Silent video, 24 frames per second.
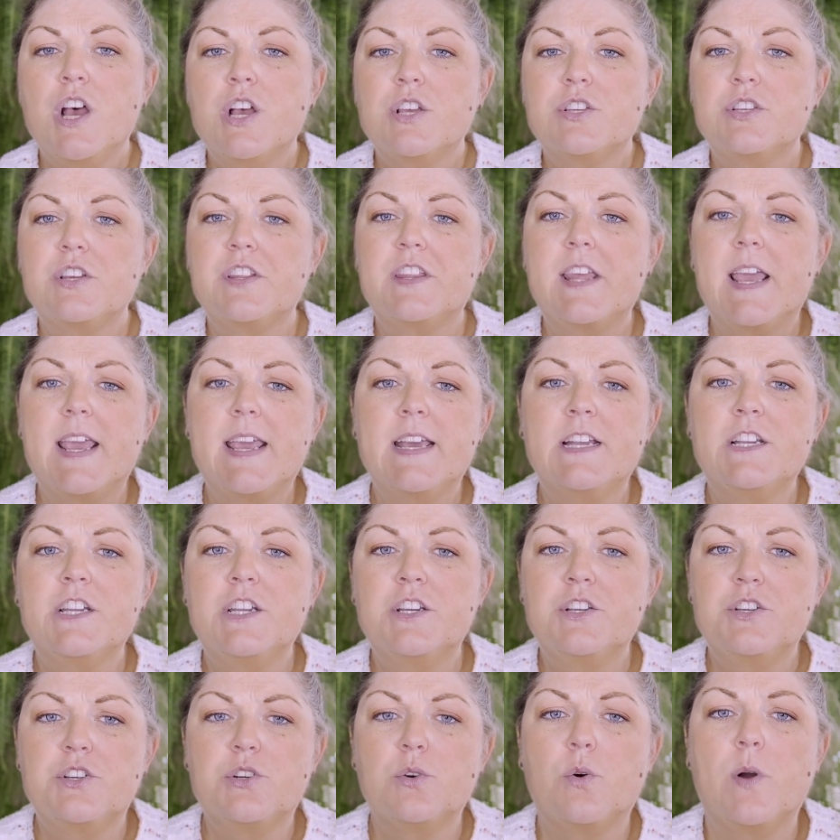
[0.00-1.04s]
so they can
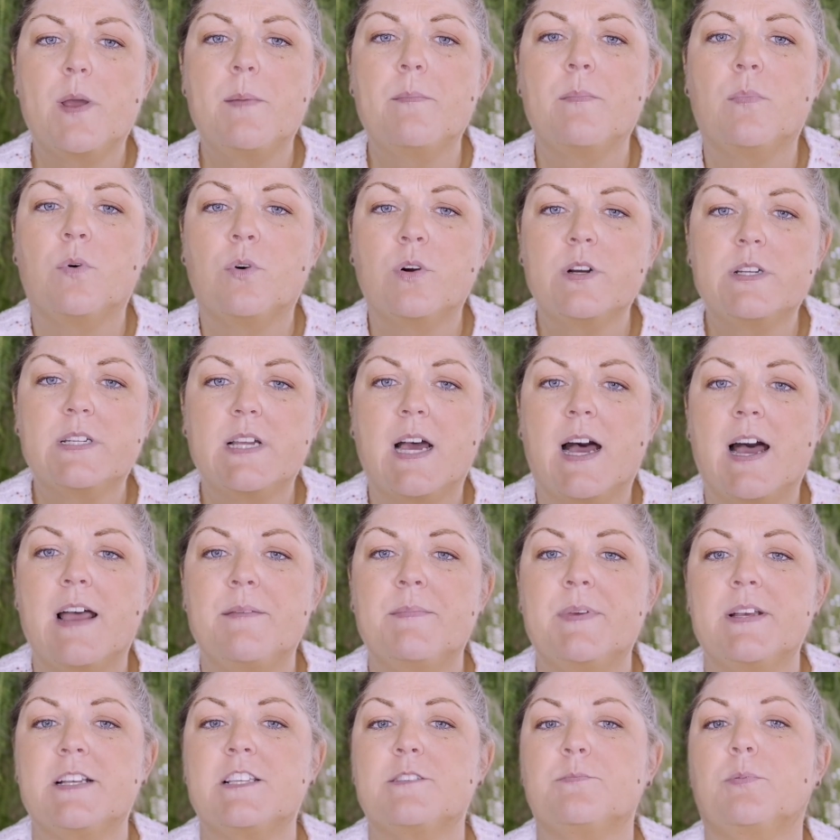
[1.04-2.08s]
enjoy more
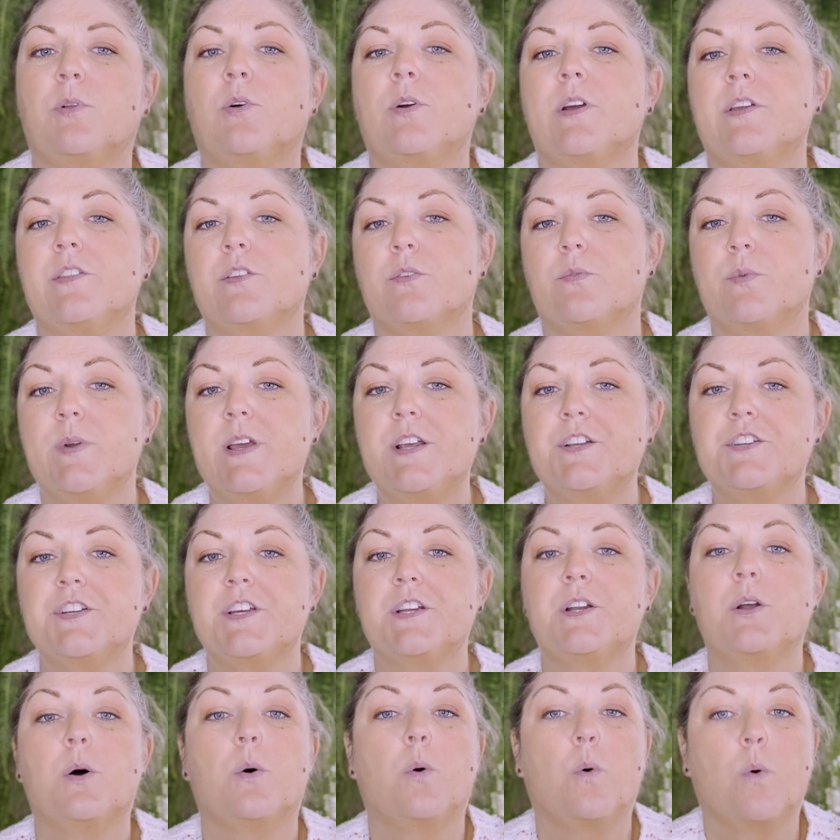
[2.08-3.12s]
time exploring the
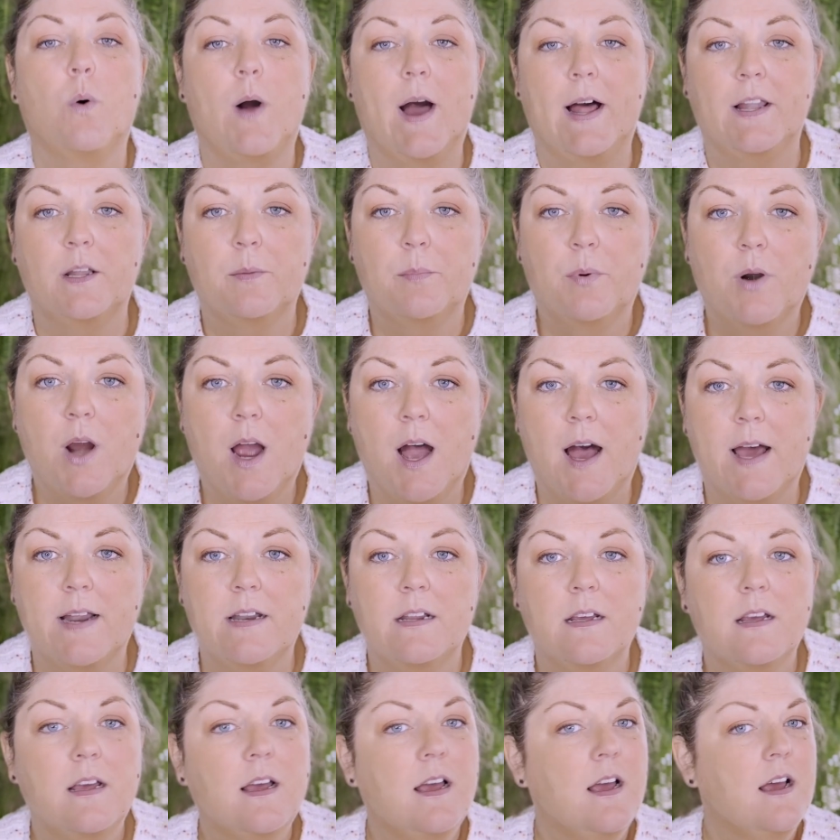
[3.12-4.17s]
region while
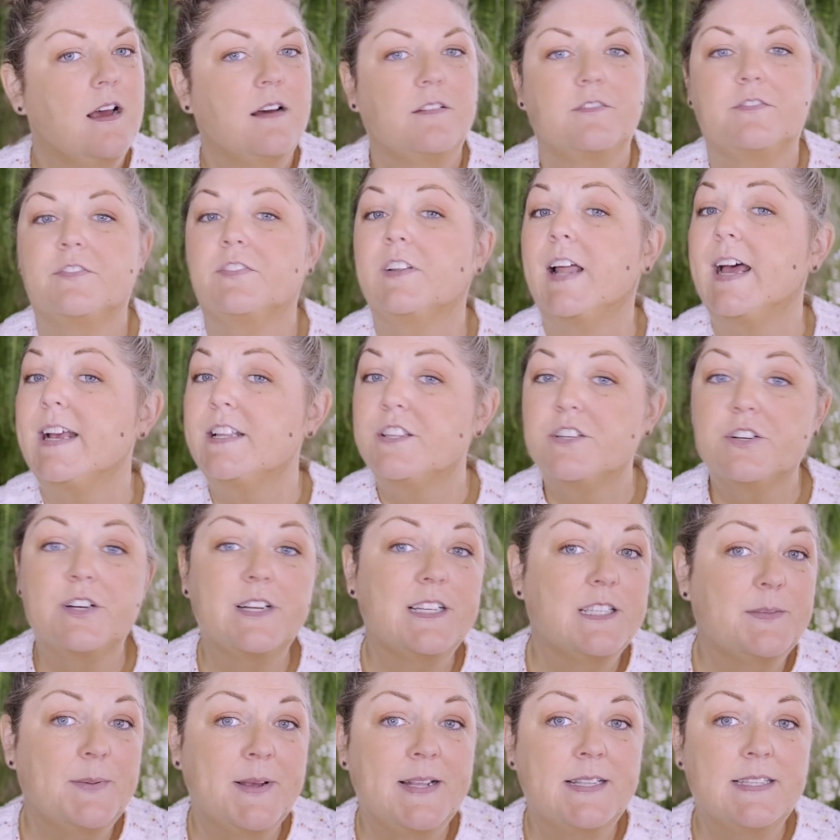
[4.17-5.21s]
abroad. Flights are
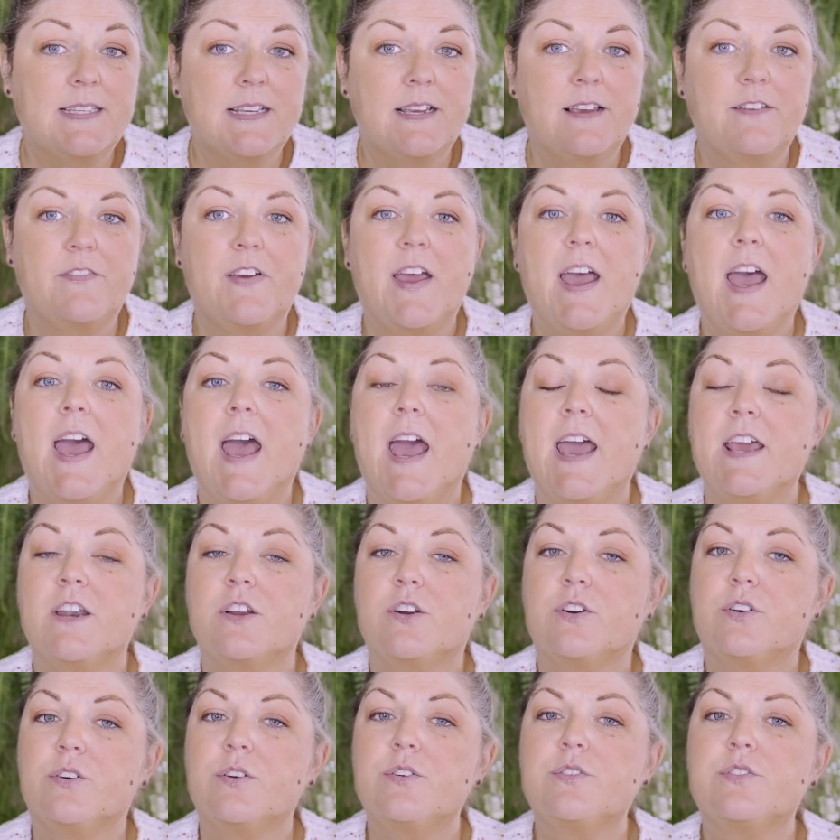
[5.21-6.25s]
expensive,
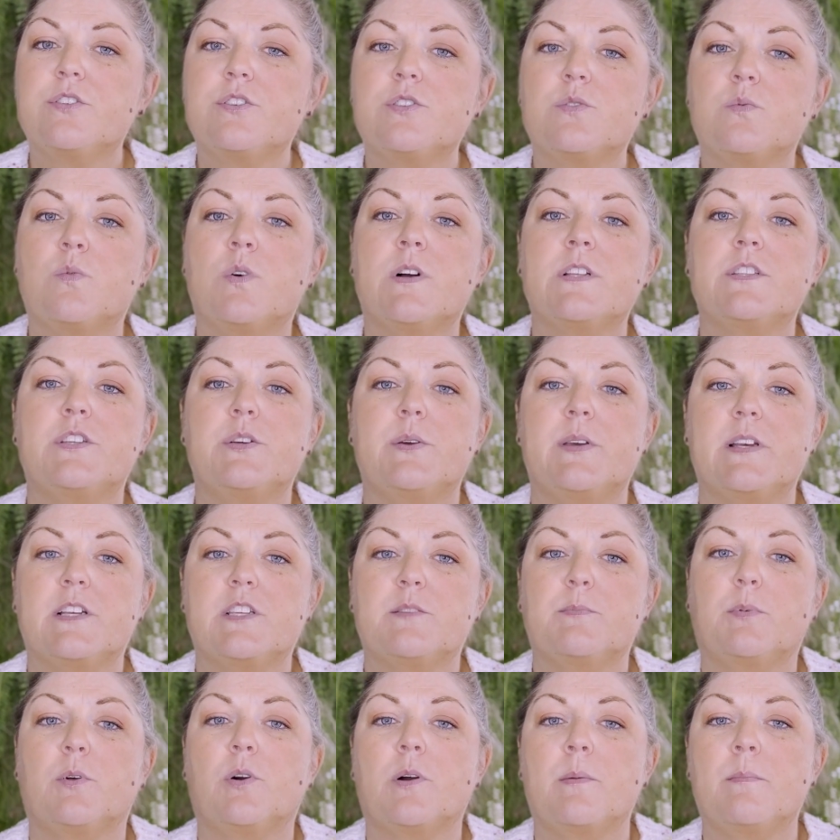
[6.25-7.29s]
and cruisers want to
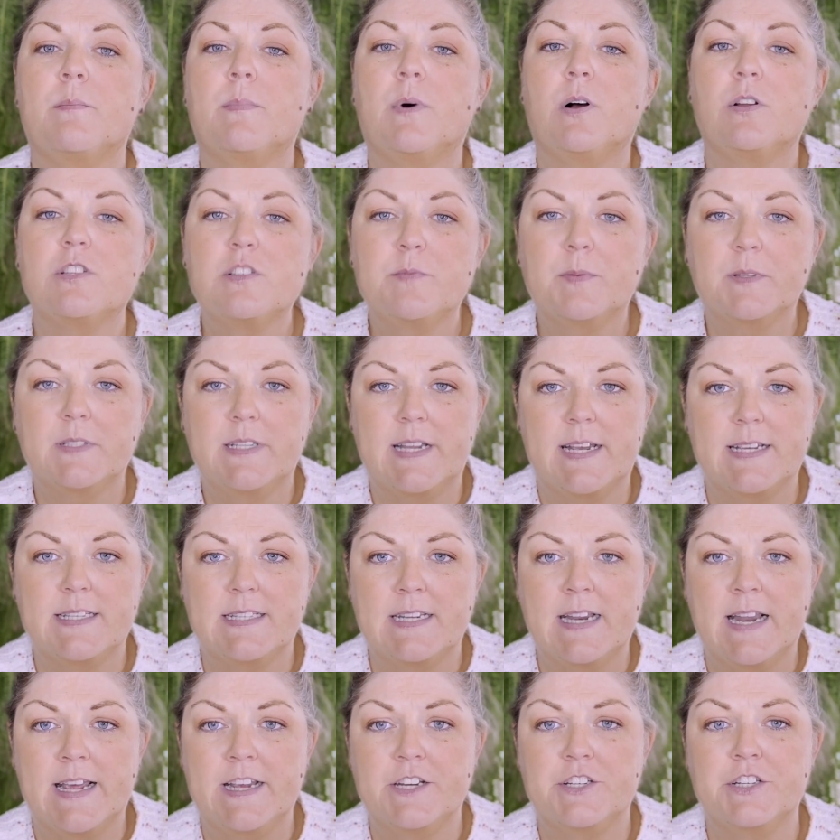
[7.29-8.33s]
explore multiple
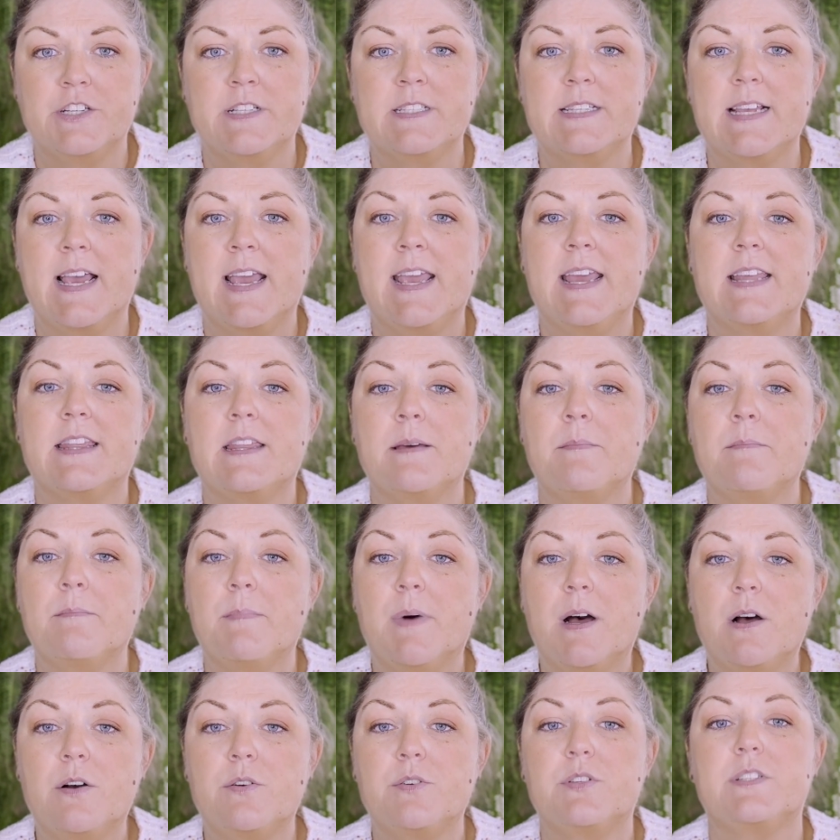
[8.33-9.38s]
destinations and get the
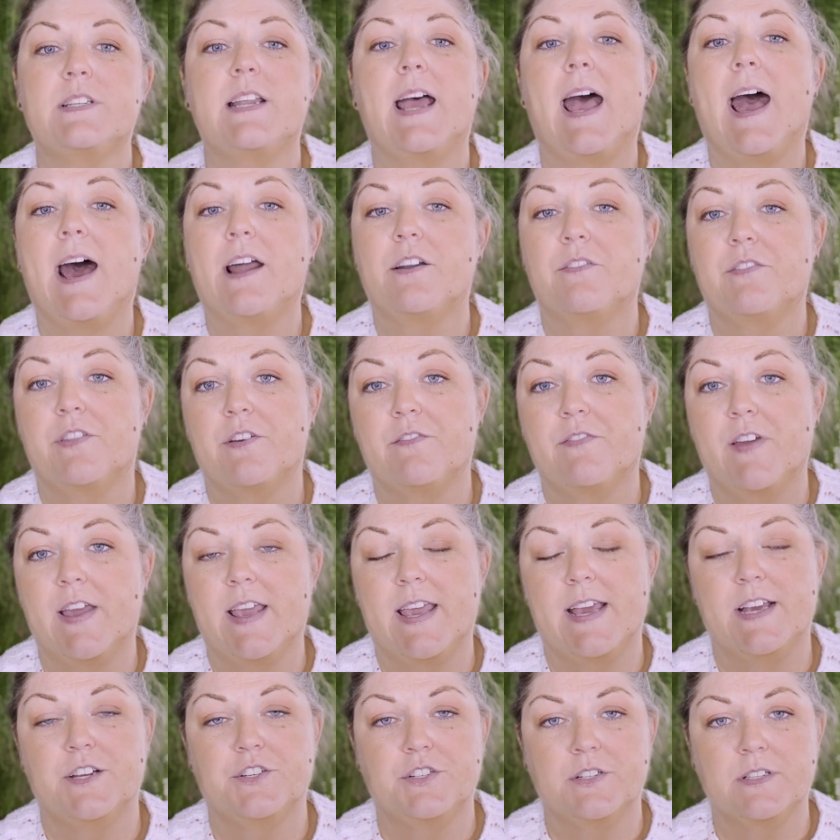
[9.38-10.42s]
most out of their
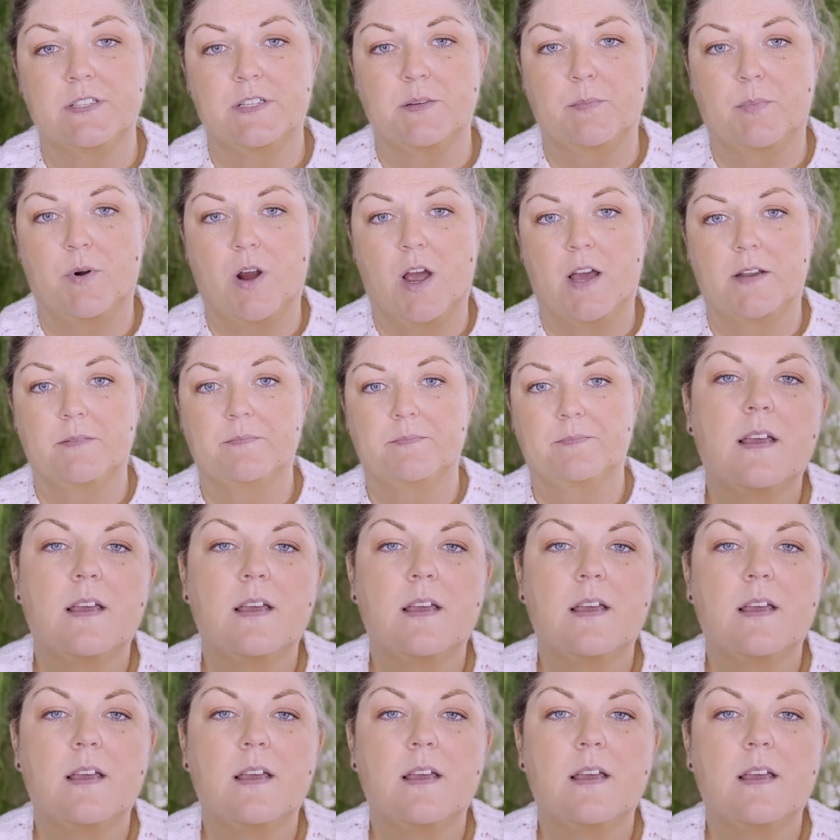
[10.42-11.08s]
vacations abroad.